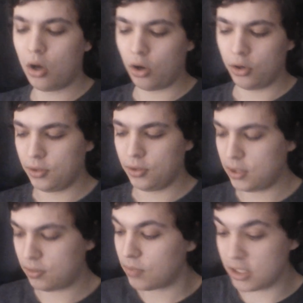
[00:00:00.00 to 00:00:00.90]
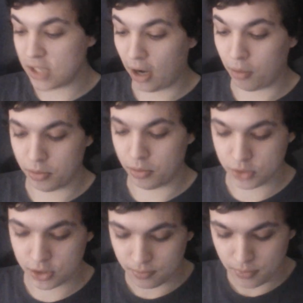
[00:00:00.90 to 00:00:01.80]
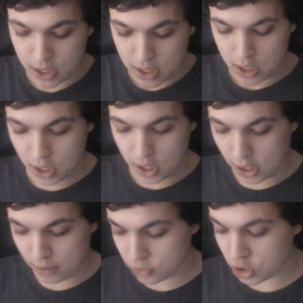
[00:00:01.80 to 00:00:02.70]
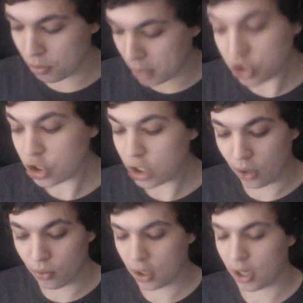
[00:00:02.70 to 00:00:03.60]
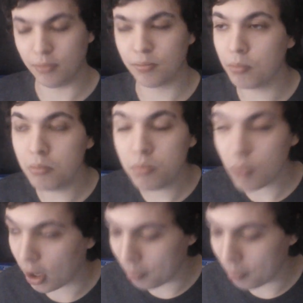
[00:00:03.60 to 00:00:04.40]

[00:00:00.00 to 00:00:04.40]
on these albums. So much so, I